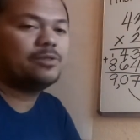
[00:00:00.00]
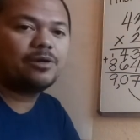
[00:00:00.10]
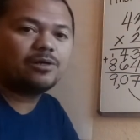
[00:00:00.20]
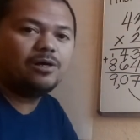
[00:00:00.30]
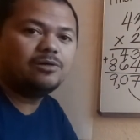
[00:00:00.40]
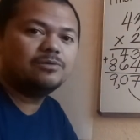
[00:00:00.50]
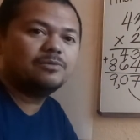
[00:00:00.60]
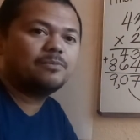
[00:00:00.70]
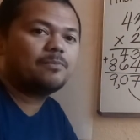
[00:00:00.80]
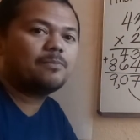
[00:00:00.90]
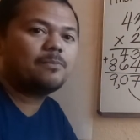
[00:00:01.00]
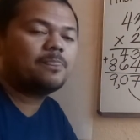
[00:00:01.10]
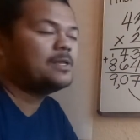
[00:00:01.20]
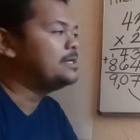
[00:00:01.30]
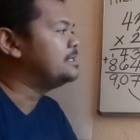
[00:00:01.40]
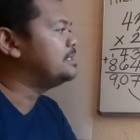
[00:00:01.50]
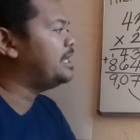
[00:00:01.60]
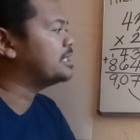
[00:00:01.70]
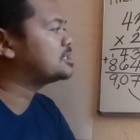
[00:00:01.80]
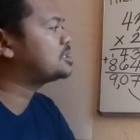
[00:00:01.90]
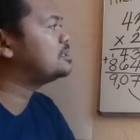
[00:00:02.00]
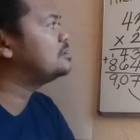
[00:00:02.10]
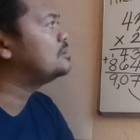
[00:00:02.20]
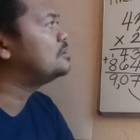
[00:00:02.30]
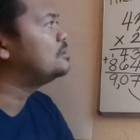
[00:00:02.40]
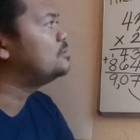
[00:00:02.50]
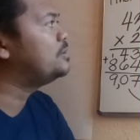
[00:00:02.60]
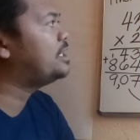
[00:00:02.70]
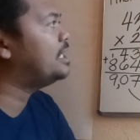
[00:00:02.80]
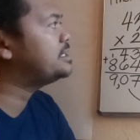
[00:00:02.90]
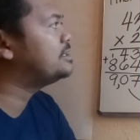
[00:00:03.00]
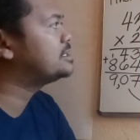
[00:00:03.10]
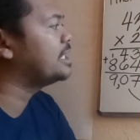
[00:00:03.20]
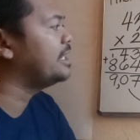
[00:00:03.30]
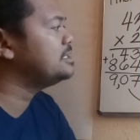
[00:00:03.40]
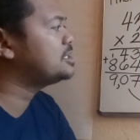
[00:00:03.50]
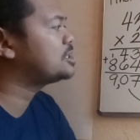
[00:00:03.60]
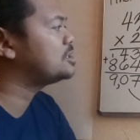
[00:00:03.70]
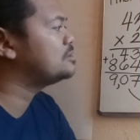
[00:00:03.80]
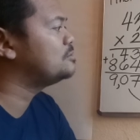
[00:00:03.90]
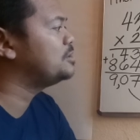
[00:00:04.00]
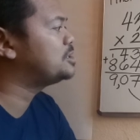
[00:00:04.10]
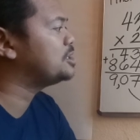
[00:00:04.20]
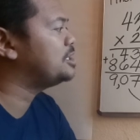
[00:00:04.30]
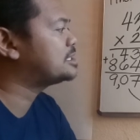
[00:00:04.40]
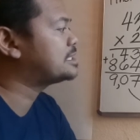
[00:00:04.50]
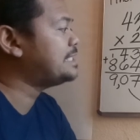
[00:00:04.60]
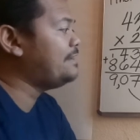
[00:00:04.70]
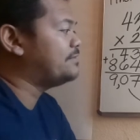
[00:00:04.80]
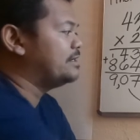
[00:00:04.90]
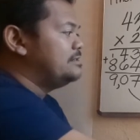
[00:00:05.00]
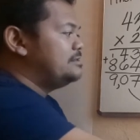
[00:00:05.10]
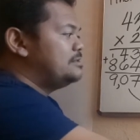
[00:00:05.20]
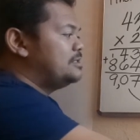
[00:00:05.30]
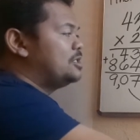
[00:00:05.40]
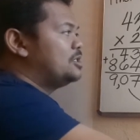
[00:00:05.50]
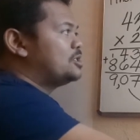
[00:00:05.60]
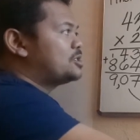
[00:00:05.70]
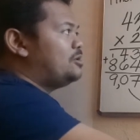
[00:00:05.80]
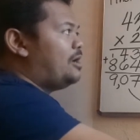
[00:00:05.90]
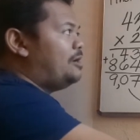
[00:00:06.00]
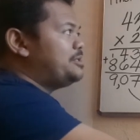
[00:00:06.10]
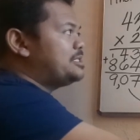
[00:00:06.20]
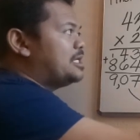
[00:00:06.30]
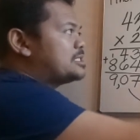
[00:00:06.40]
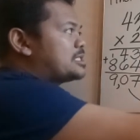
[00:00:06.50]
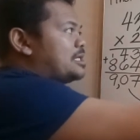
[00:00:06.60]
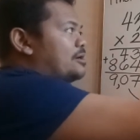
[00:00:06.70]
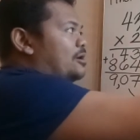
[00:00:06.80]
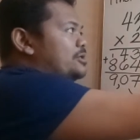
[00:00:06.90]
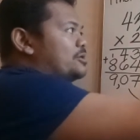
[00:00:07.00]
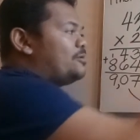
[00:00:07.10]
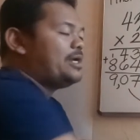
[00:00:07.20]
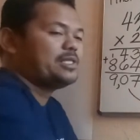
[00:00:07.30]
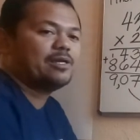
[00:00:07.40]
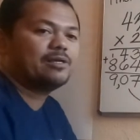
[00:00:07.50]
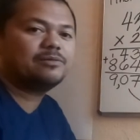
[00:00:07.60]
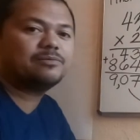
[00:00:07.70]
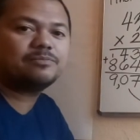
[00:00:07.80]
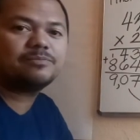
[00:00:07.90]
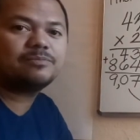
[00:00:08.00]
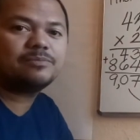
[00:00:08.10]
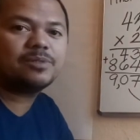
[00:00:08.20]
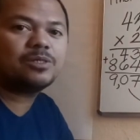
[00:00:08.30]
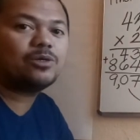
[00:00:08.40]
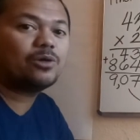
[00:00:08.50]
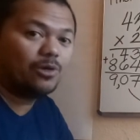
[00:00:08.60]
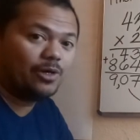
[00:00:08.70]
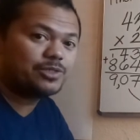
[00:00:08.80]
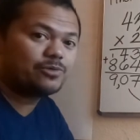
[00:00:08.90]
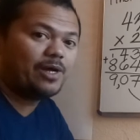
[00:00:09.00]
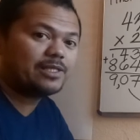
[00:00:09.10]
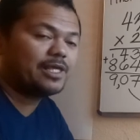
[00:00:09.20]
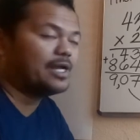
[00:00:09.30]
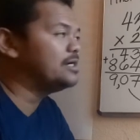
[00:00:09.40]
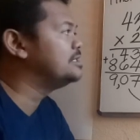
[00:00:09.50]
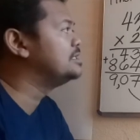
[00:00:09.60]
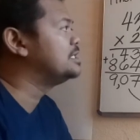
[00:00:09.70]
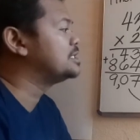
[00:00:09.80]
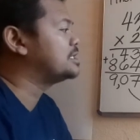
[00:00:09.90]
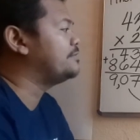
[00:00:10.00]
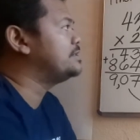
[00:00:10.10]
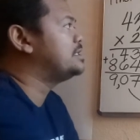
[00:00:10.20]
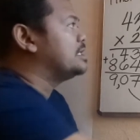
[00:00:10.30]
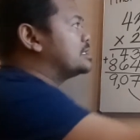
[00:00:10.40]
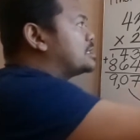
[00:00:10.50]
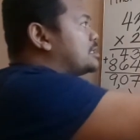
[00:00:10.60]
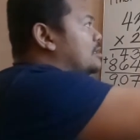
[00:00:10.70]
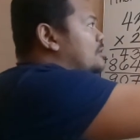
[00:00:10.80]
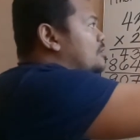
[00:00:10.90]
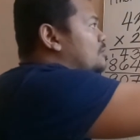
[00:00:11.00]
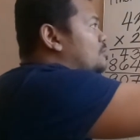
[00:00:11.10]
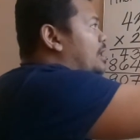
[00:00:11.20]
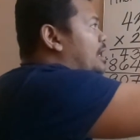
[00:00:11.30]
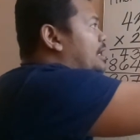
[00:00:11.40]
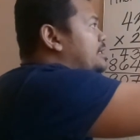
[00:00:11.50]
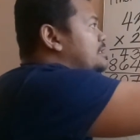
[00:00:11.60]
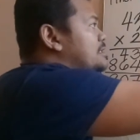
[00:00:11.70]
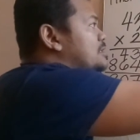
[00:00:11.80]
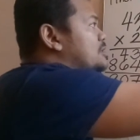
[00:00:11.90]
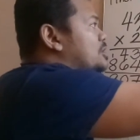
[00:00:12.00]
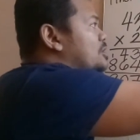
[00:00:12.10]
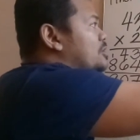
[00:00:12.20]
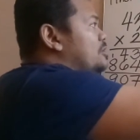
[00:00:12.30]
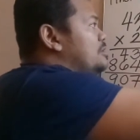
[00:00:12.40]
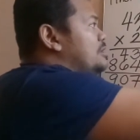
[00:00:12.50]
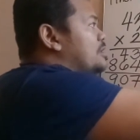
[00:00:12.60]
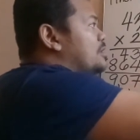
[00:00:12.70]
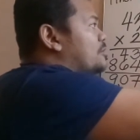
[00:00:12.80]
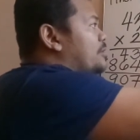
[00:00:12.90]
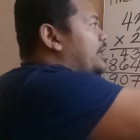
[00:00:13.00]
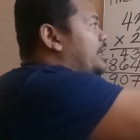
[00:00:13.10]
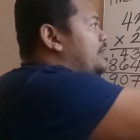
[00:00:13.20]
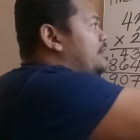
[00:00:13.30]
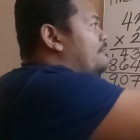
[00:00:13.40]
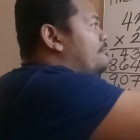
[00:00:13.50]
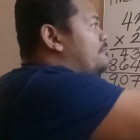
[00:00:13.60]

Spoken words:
There you go. Next, we got here tens, which is 7. So how many discs are you going to write here? You're going to write there 7 discs. 1, 2, 3,